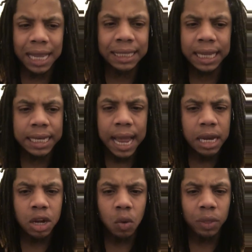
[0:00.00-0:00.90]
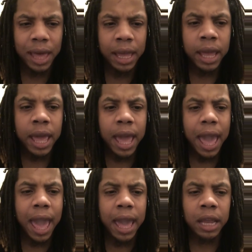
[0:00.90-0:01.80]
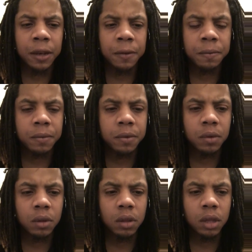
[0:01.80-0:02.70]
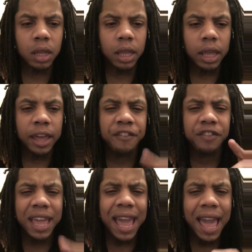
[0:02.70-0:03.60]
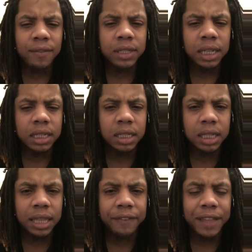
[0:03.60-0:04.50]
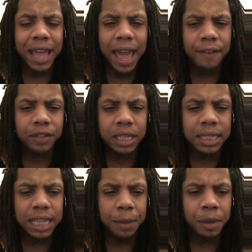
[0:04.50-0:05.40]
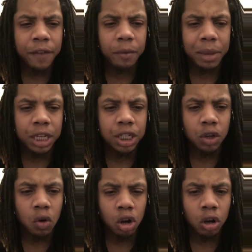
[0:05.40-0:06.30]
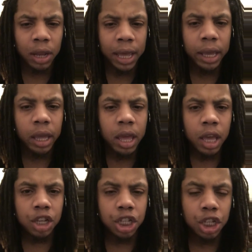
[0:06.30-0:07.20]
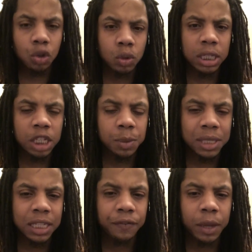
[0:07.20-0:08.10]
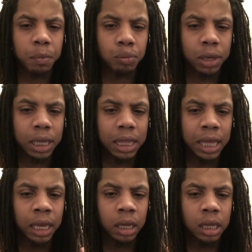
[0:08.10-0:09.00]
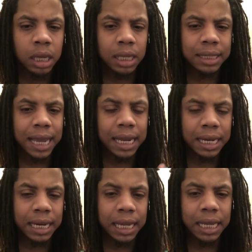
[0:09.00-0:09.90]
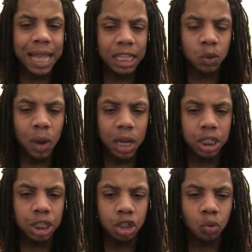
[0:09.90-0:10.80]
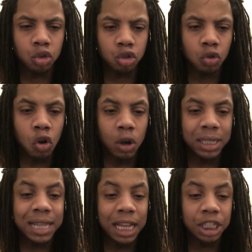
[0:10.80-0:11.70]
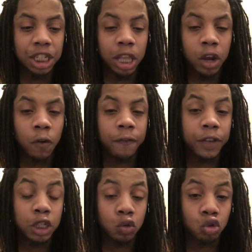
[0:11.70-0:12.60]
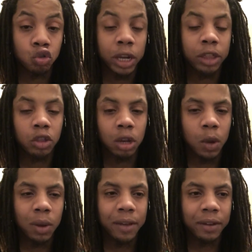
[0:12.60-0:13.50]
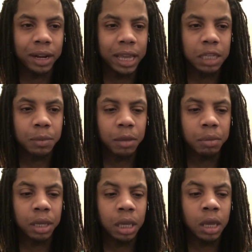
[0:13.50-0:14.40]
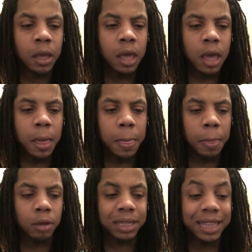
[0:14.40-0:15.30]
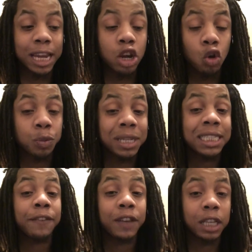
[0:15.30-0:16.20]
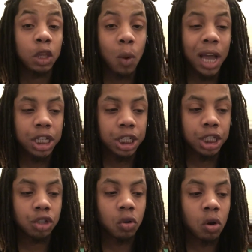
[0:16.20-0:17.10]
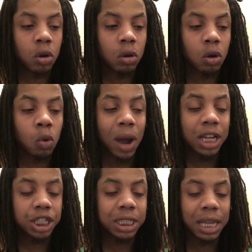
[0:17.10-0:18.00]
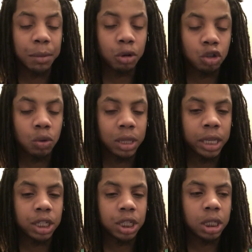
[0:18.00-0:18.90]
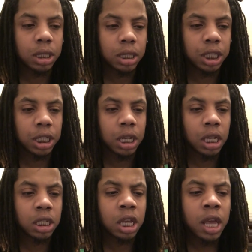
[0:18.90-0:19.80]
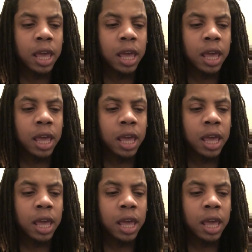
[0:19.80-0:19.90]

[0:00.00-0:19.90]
I did not know that. And if they have this type of information on her, like she uses a specific breathing technique, that's why she's so strong. It's not just like her physical strength or like whatever the case may be. You know what I'm saying? They know specifically why she's strong or why she's able to do the things she does.